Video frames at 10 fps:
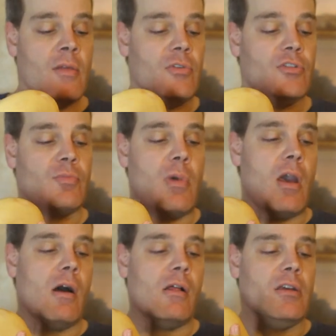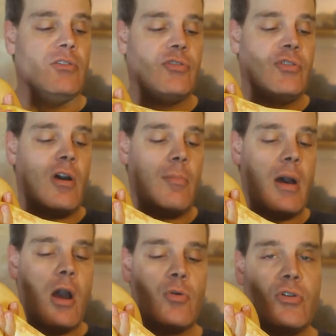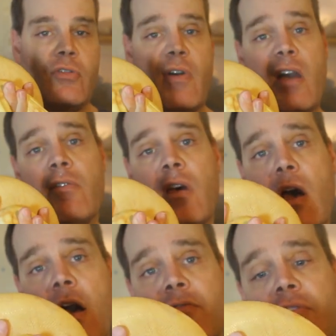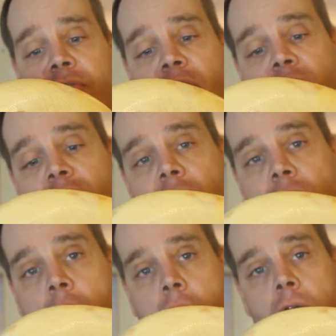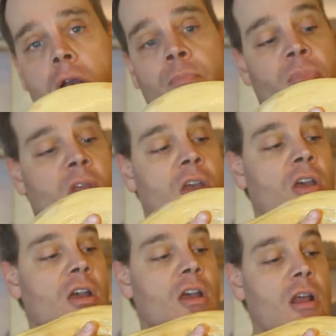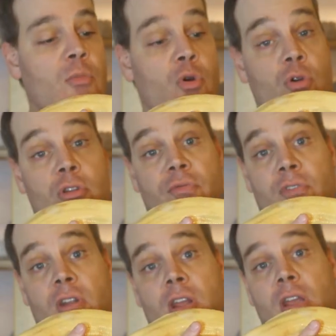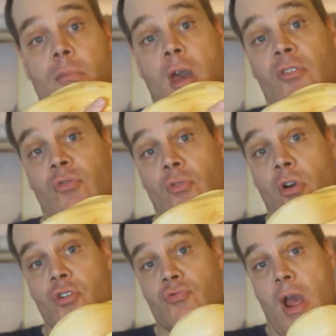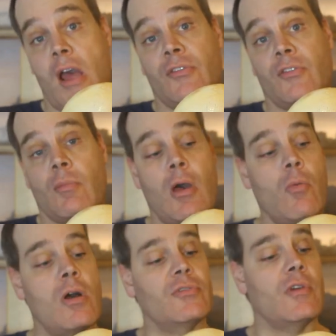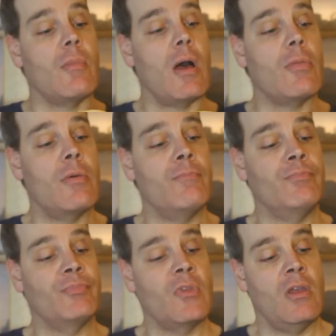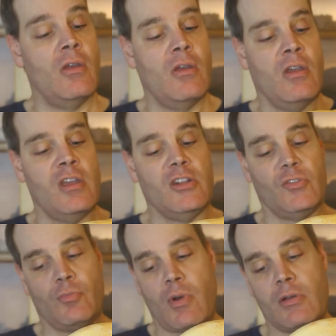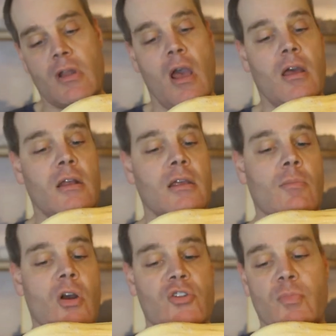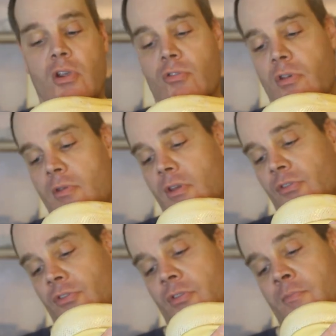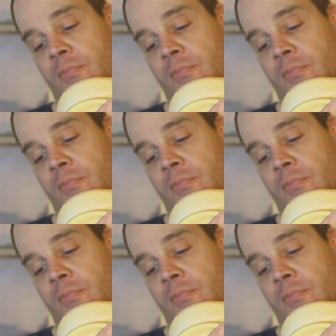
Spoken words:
This male is about 5½ to 6 feet long. And I'm currently feeding him extra large rats about once a month. He's probably not going to get much bigger than this,